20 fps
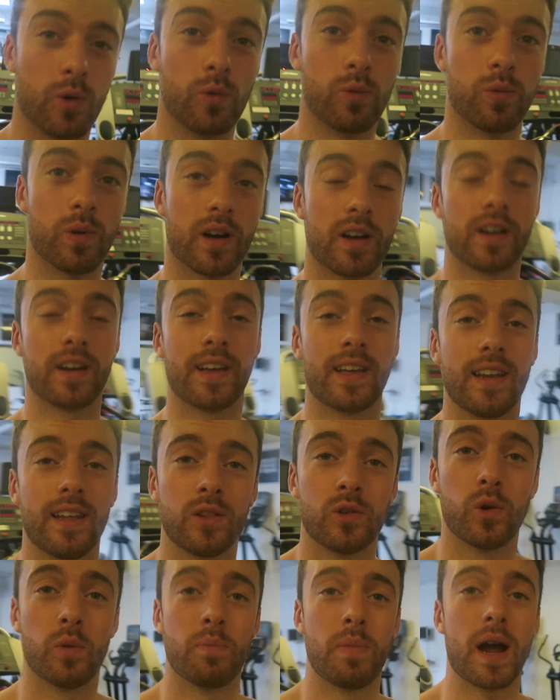So we're gonna get
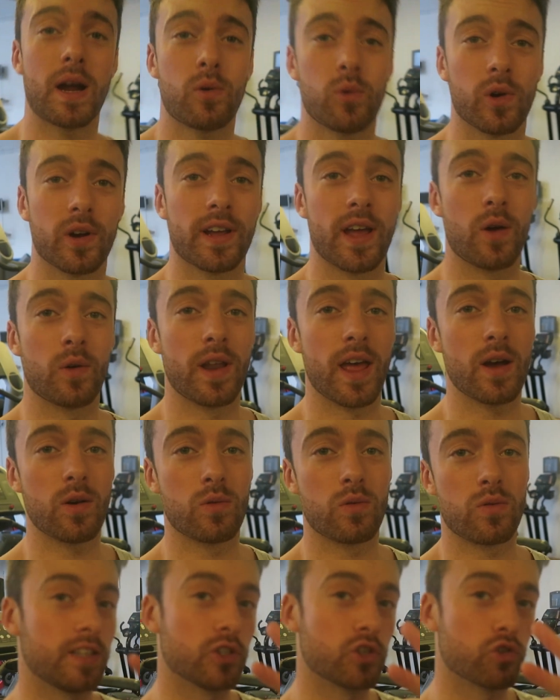into a back workout
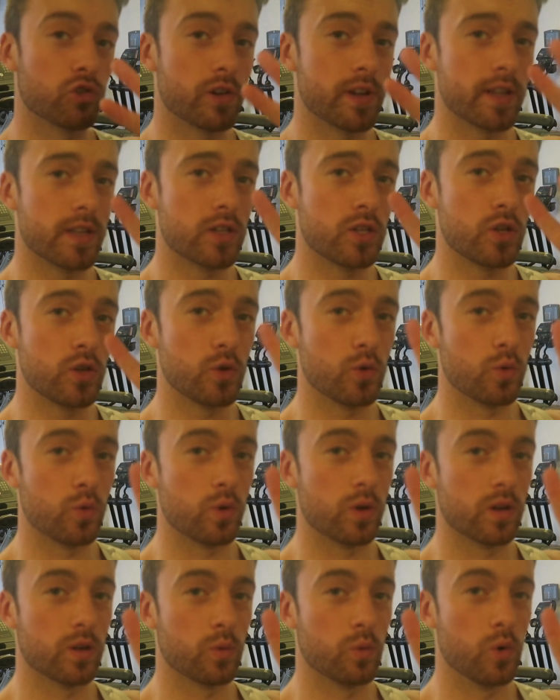now in 3, 2,
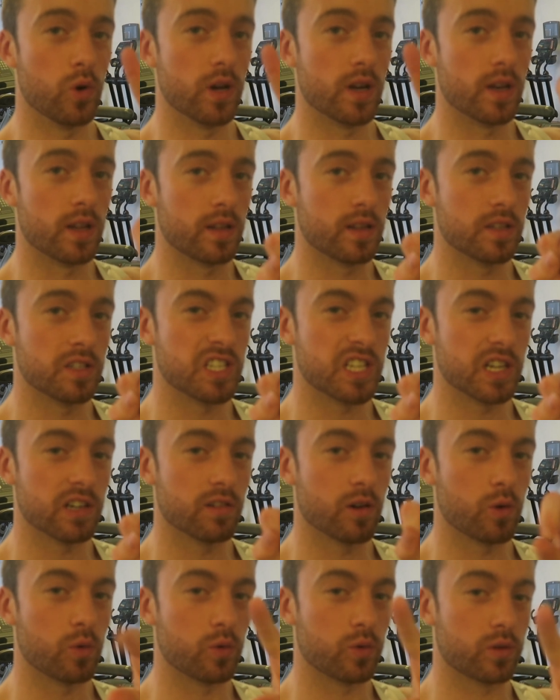1,
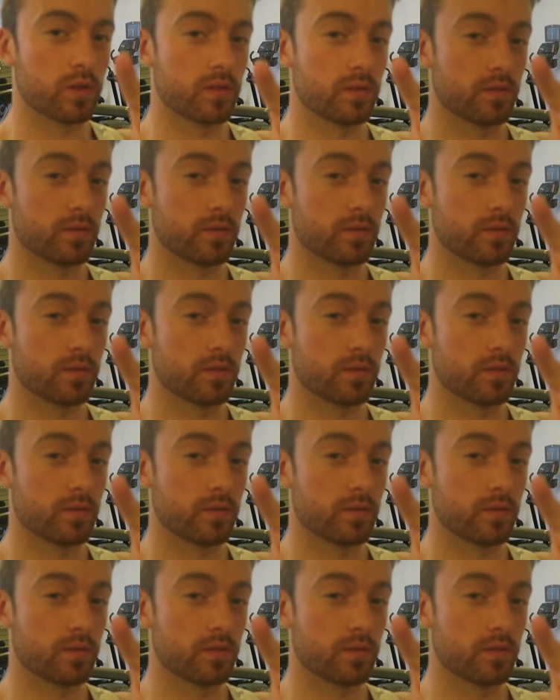0.